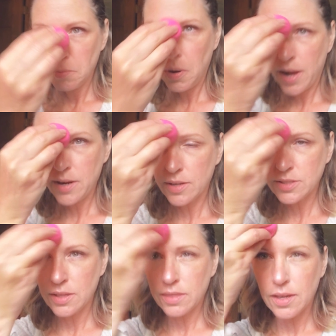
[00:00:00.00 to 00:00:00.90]

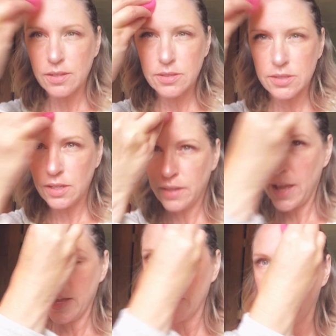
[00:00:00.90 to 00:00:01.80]
products and things still
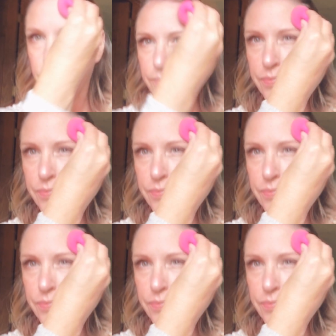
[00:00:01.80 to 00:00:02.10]
on it.